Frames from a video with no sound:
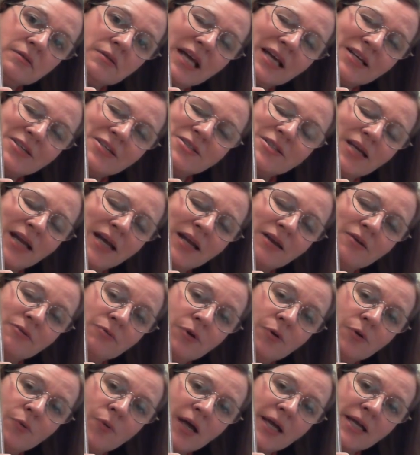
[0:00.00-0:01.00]
Actually, I
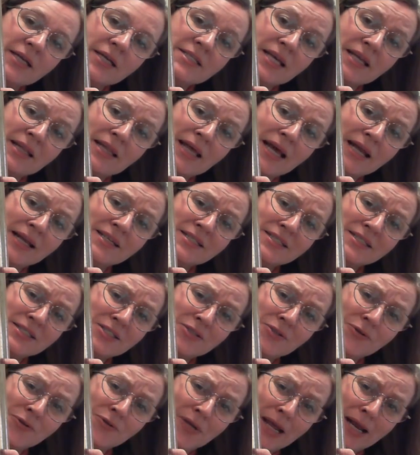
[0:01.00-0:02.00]
don't know why I said that. It
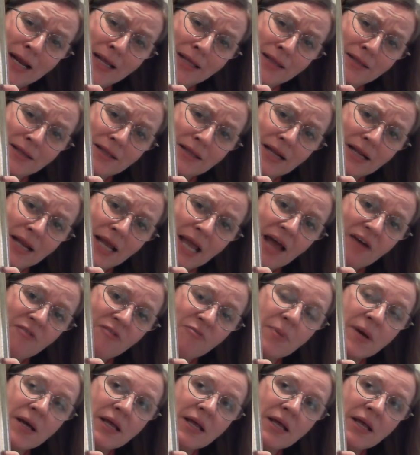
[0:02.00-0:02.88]
doesn't suit anything that I have,